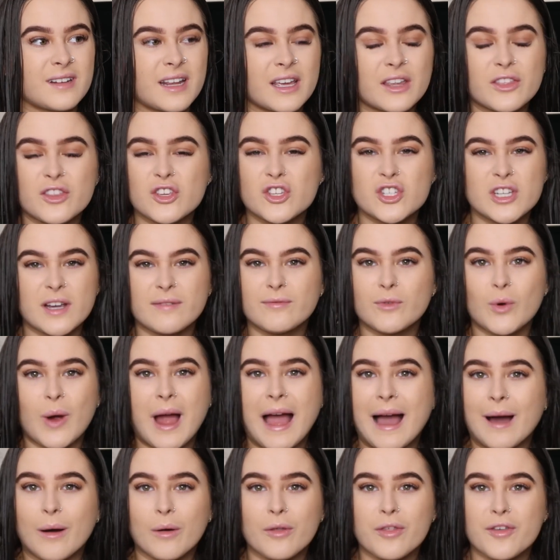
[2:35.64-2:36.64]
like the general
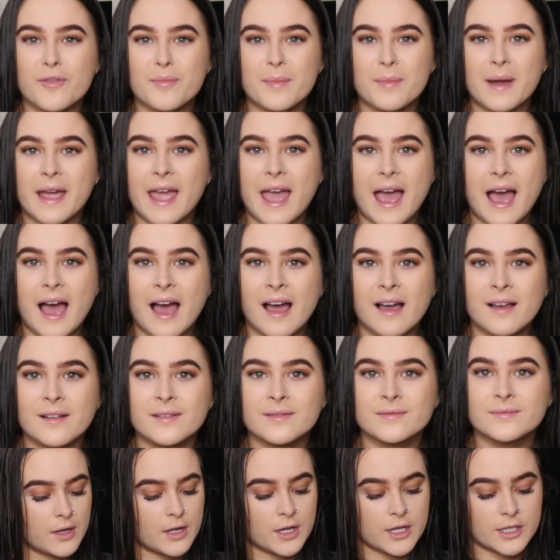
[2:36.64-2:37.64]
health of my hair.
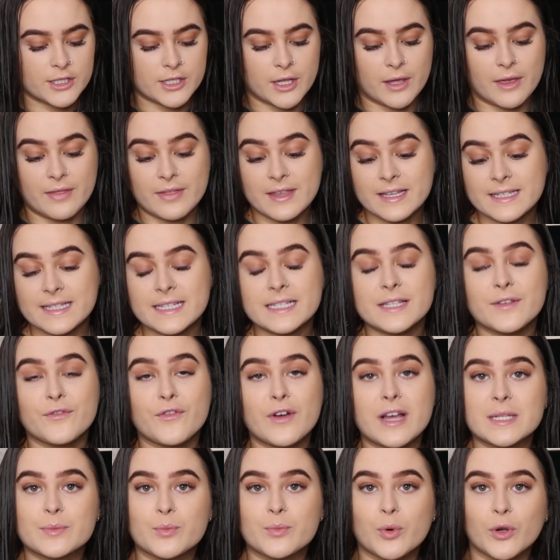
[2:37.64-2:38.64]
So yeah, this is the
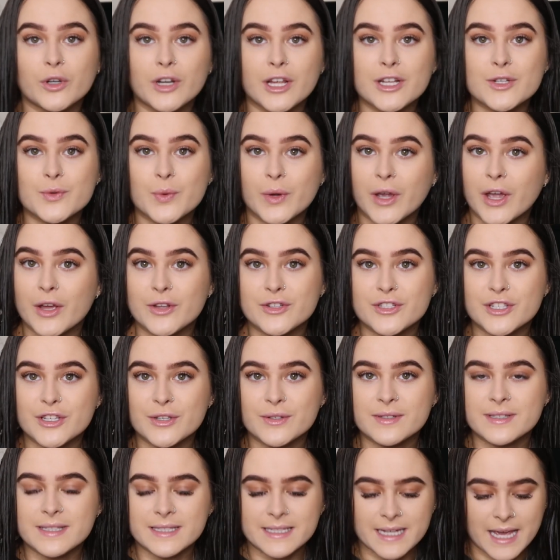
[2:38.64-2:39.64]
first product we're going to
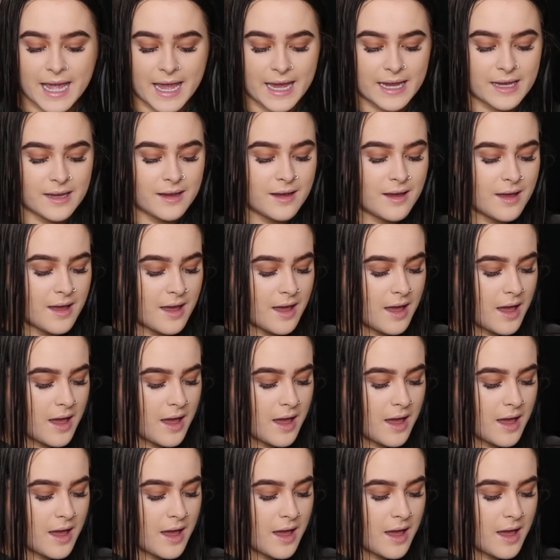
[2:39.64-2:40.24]
use today.